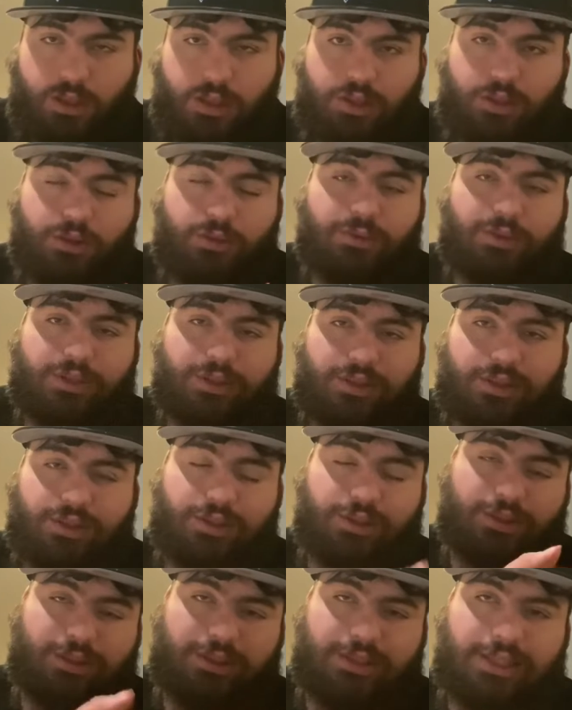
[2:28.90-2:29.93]
doing
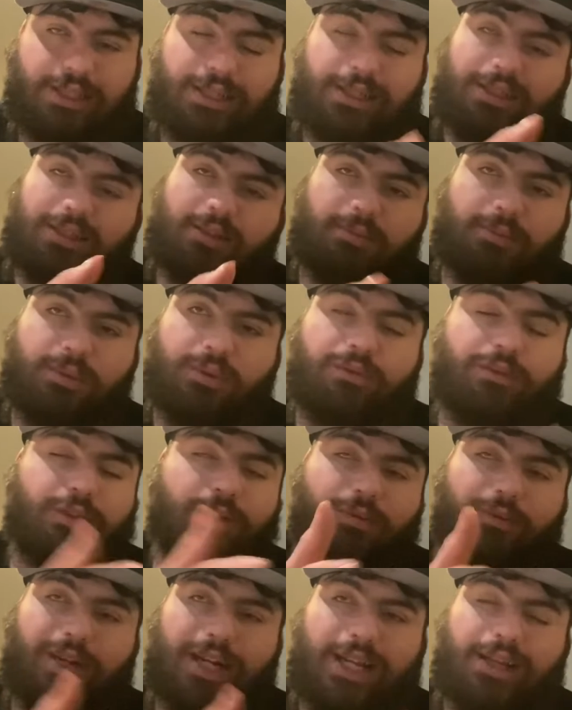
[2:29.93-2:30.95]
certain things, moving
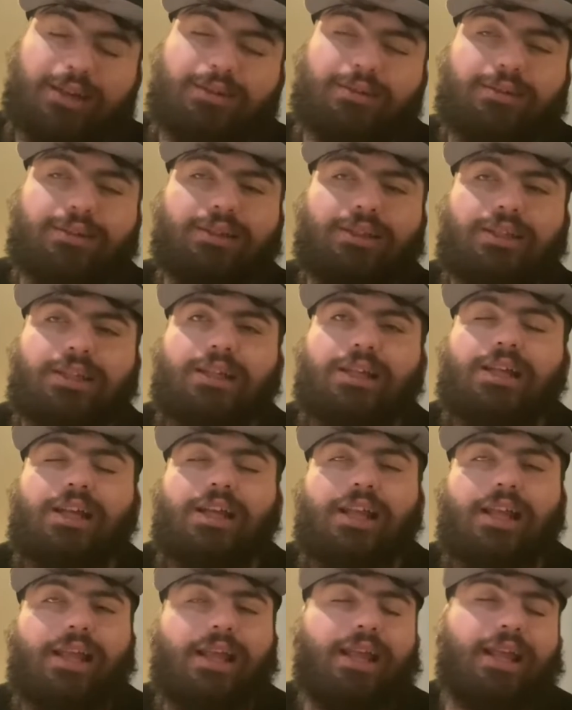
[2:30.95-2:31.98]
around,
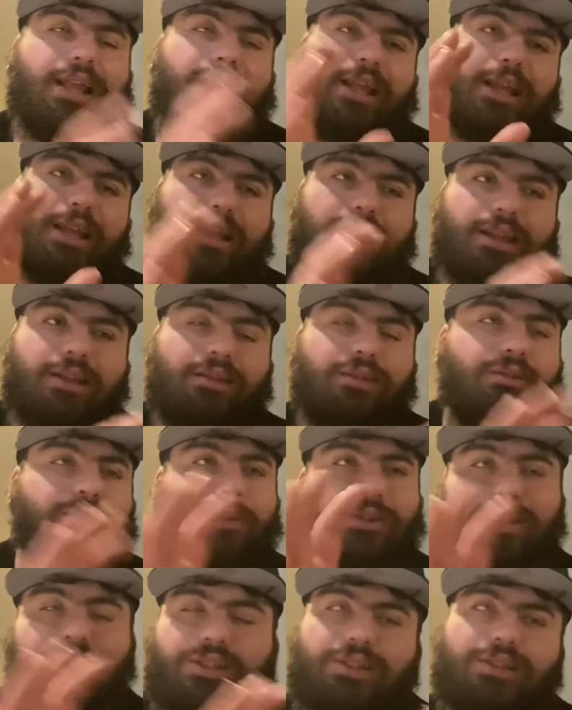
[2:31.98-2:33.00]
and
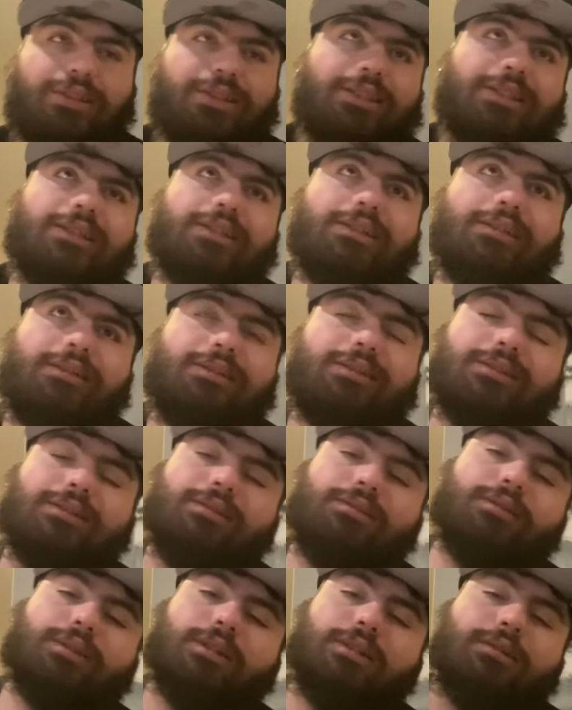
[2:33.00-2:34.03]
doing certain things,
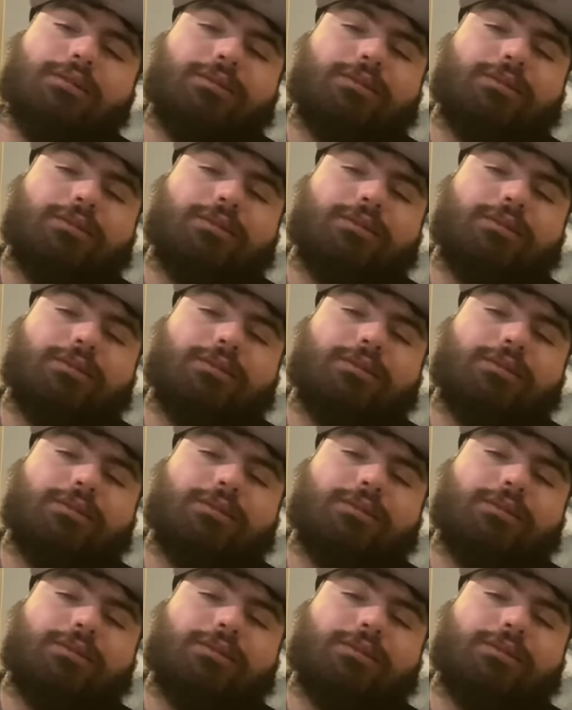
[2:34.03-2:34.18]
you know.